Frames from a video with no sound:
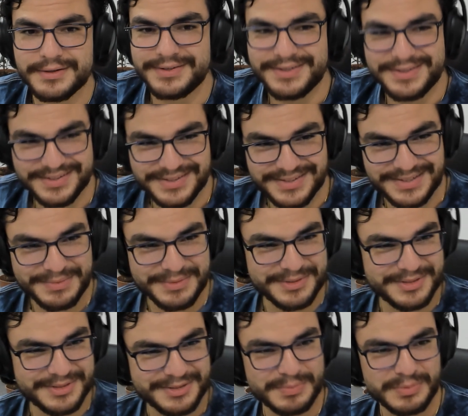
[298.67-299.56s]
It seems
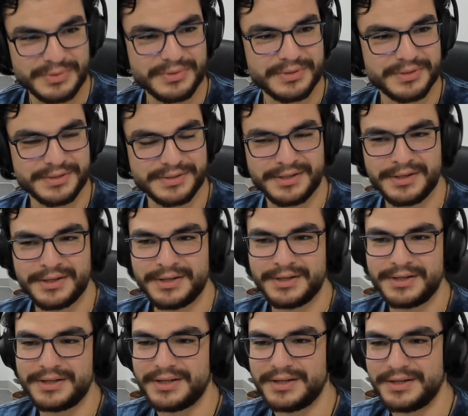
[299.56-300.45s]
it's boring
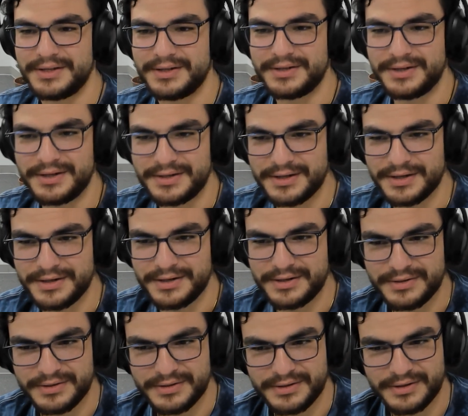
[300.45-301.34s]
and kind
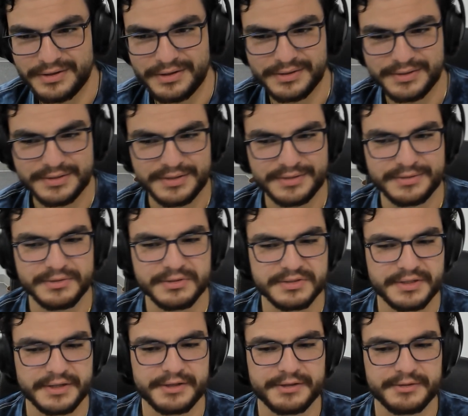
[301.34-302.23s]
of hard to
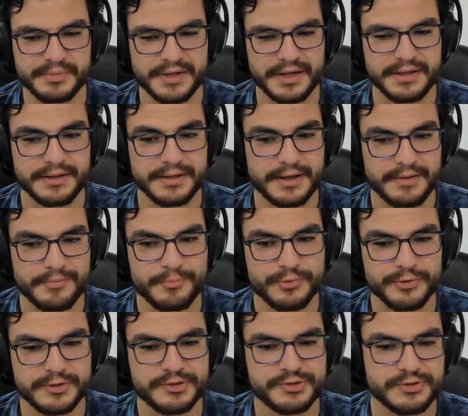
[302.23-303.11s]
understand, but I'm
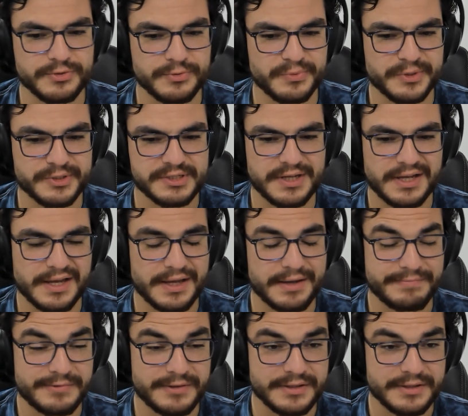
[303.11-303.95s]
pretty sure once I have